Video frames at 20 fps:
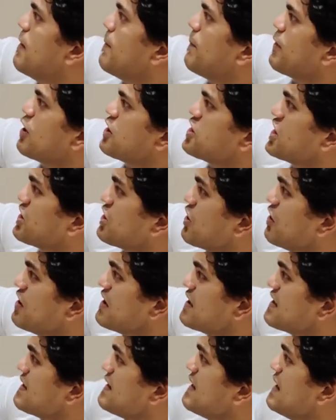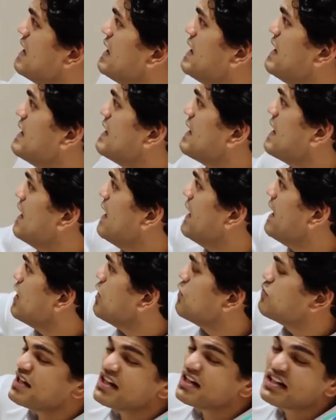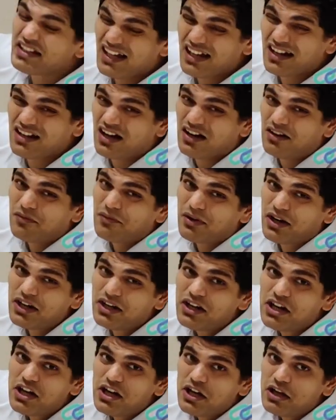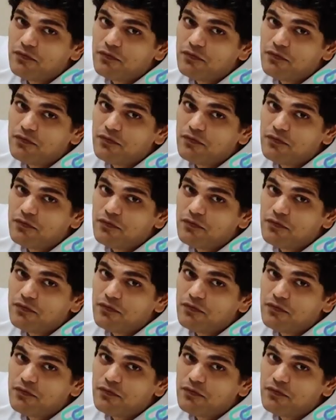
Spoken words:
project on steel detailing using Tekla, right?